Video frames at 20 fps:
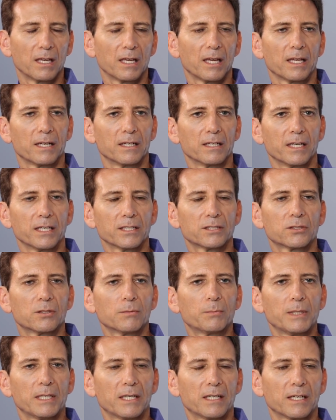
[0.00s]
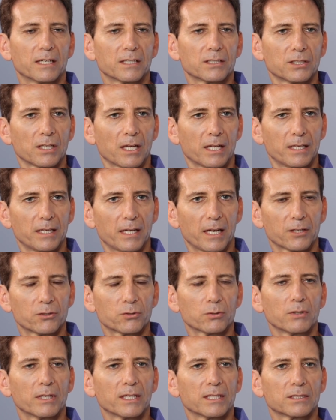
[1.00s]
It needs to be a
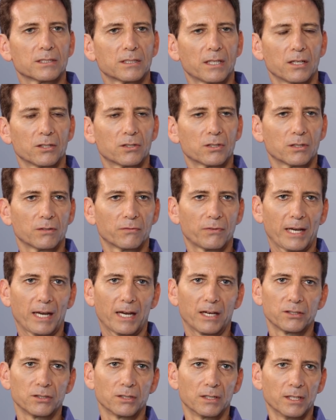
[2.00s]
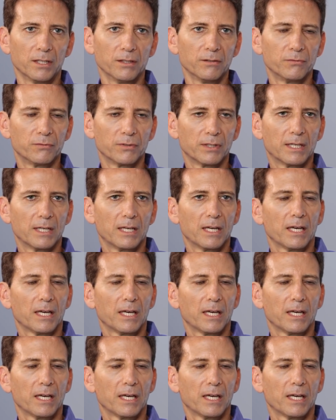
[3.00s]
natural extension of how you live,